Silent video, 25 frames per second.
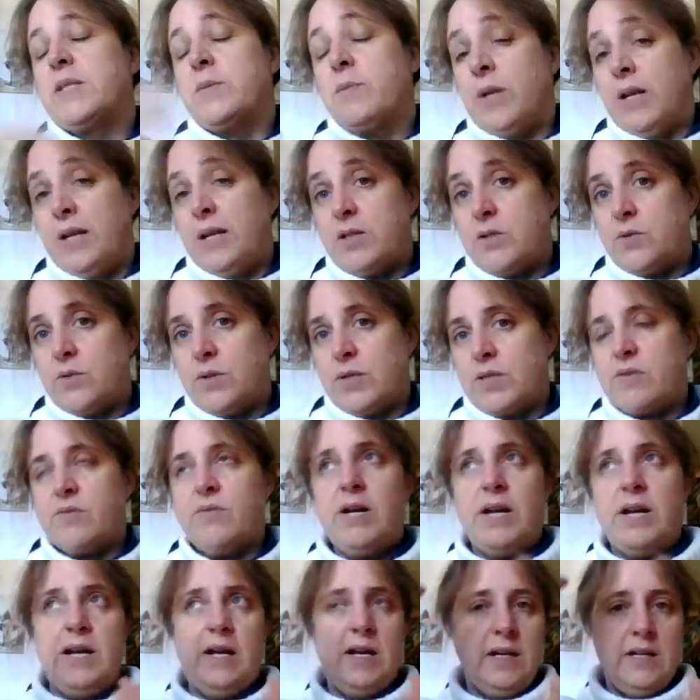so my answer is
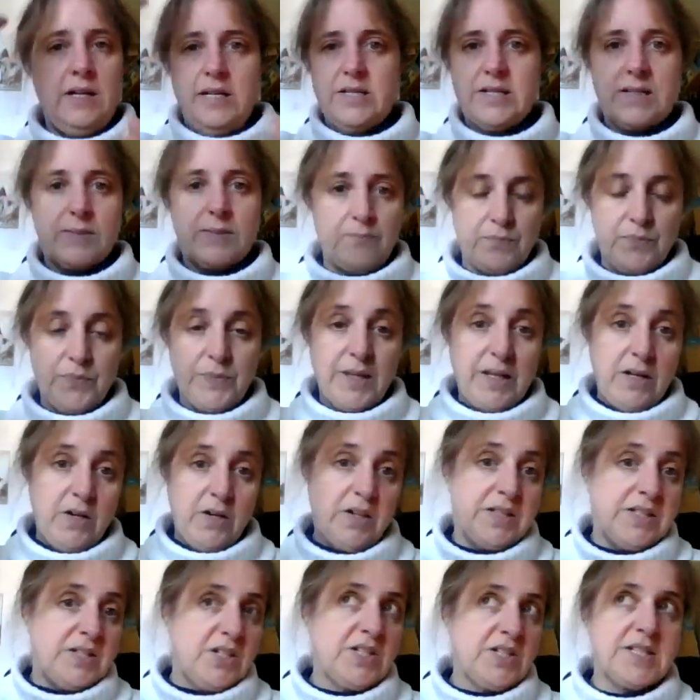3, and
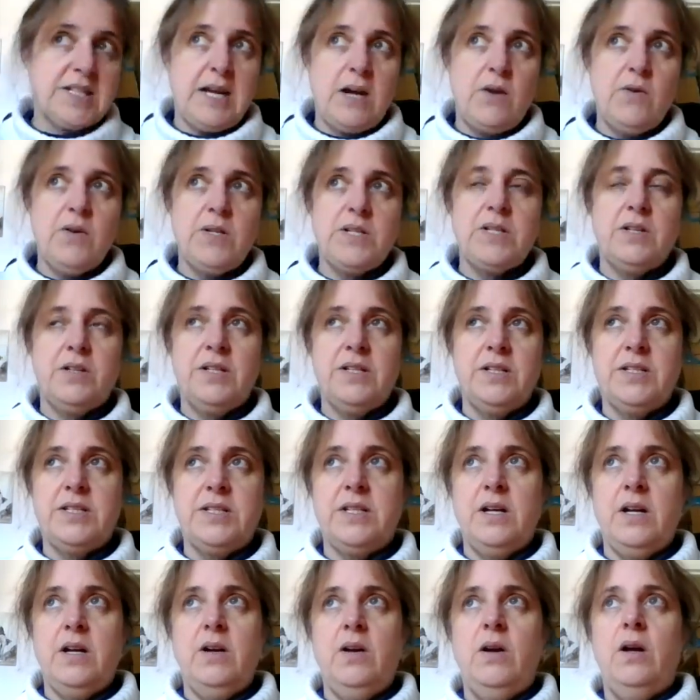it just carries on as
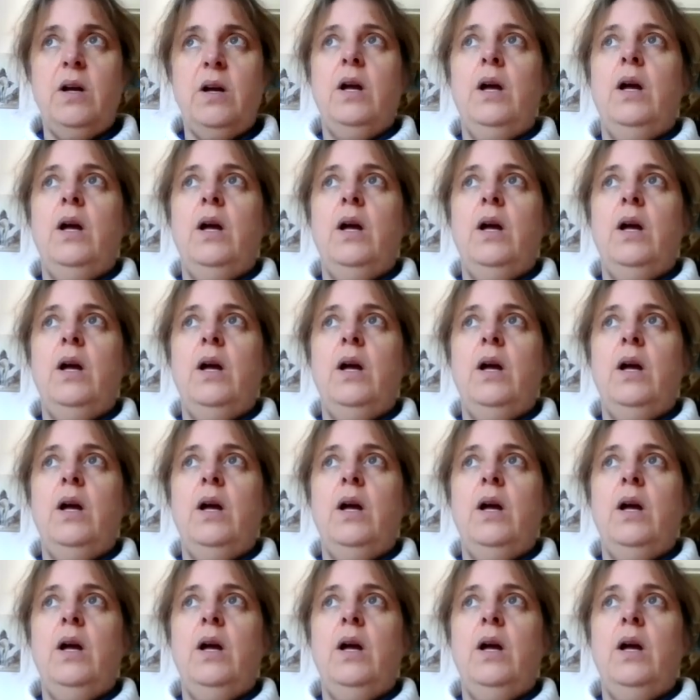so.